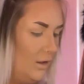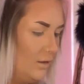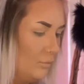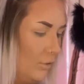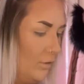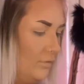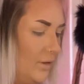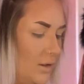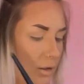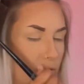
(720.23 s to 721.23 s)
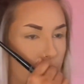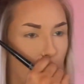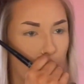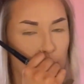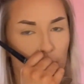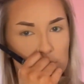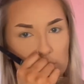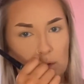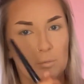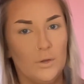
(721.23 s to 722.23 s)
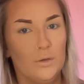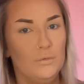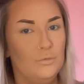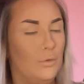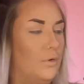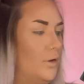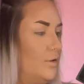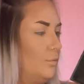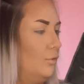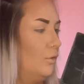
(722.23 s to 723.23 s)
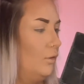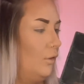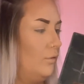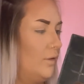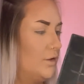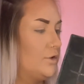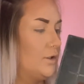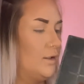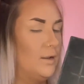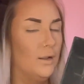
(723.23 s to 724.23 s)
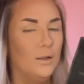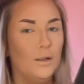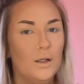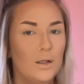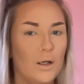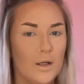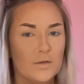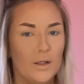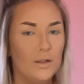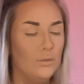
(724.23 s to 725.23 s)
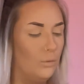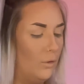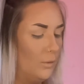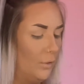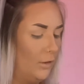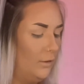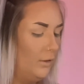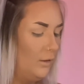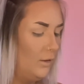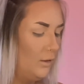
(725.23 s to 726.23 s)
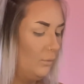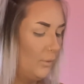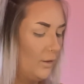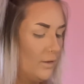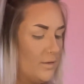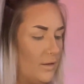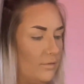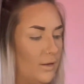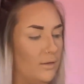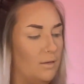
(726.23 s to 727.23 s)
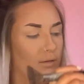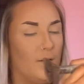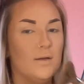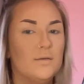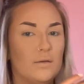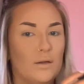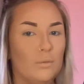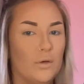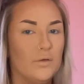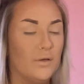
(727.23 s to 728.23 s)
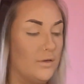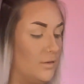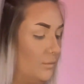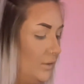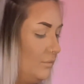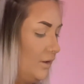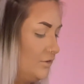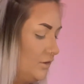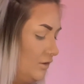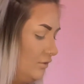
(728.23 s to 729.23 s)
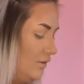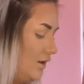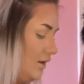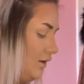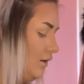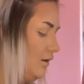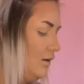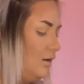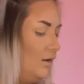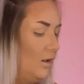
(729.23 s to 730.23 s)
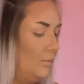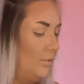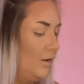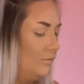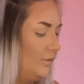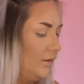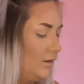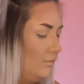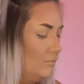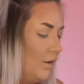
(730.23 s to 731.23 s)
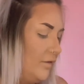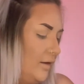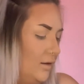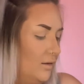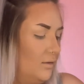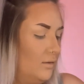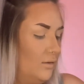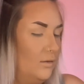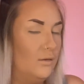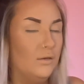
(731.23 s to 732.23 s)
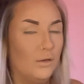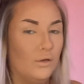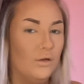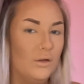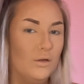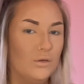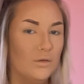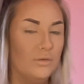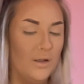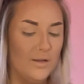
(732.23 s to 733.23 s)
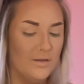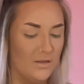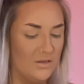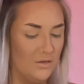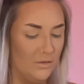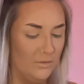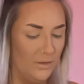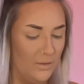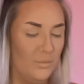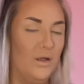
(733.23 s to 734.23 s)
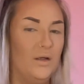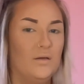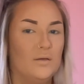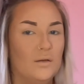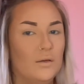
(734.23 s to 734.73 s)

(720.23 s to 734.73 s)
the Morphe E4 brush, and we're going to focus more on this shade here. It's kind of warmer, whereas I find these 3 ones can sometimes actually create a bit of like a muddy look on your face, and it's not really the best.